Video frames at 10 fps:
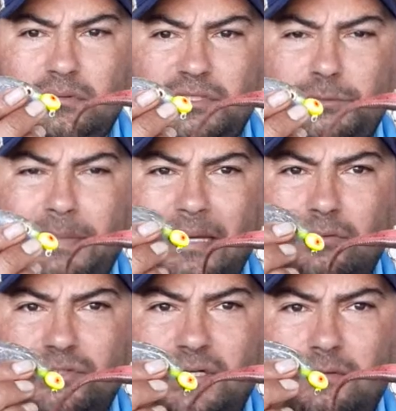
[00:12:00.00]
this paddle
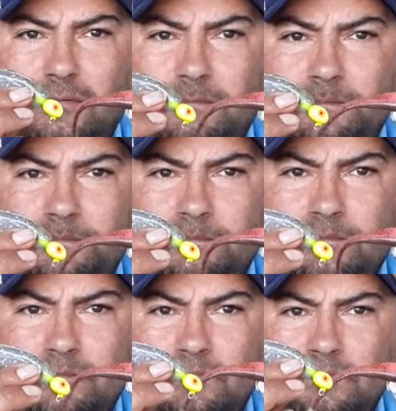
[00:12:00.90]
tail.
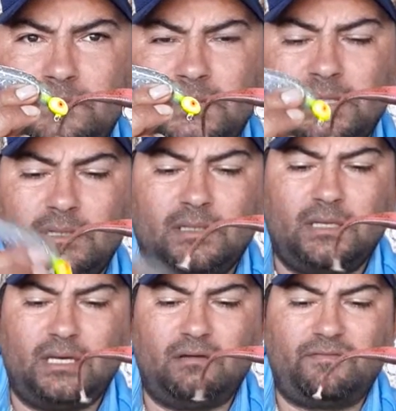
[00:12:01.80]

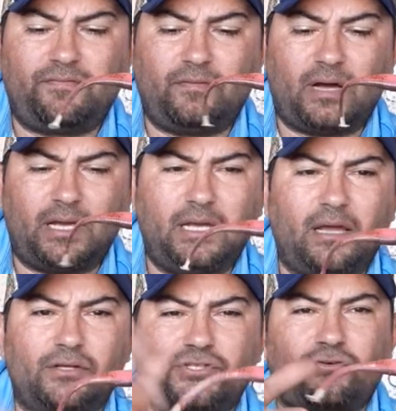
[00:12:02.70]
If I get
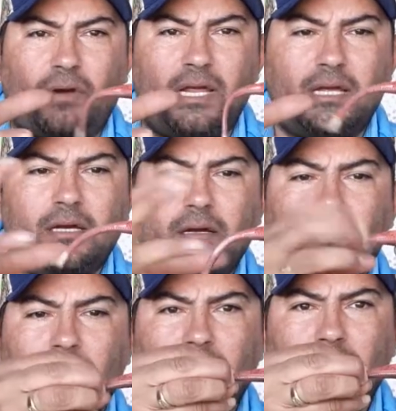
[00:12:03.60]
a strike,
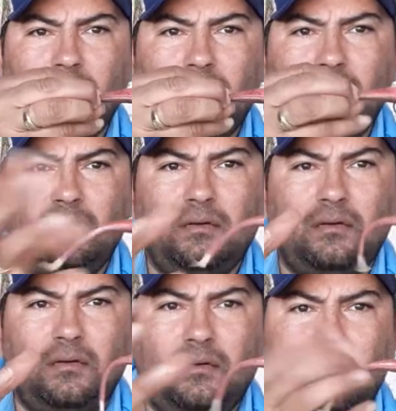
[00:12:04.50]

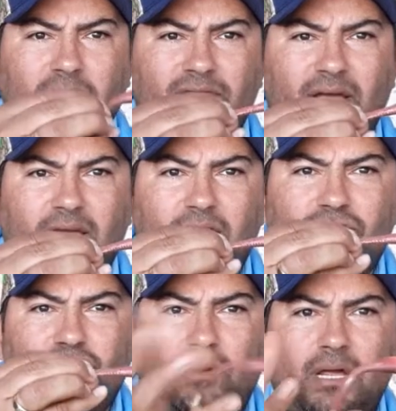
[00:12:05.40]

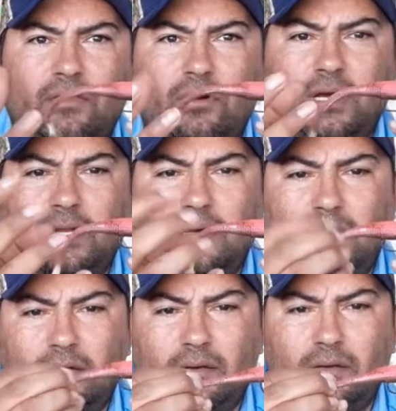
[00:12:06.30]
they're
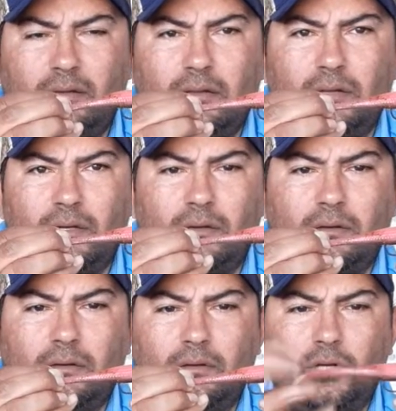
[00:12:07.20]
gonna
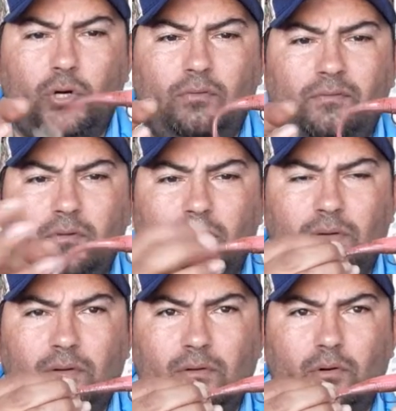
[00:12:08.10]
go
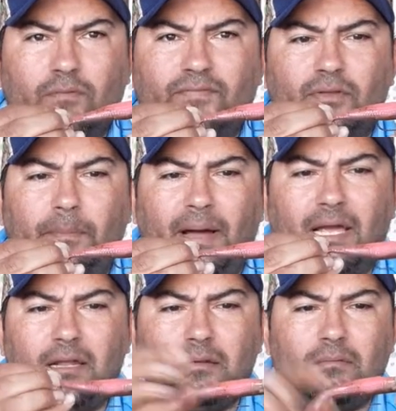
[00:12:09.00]
for the
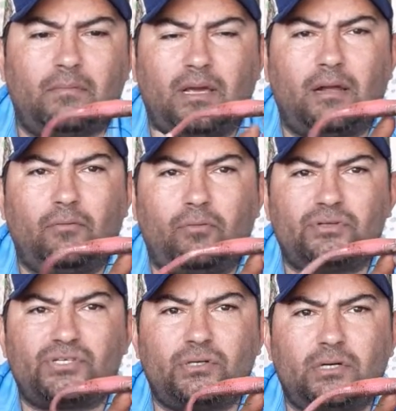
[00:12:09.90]
bite, and where's
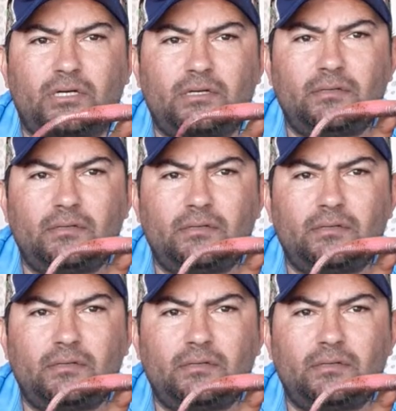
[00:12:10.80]
the hook?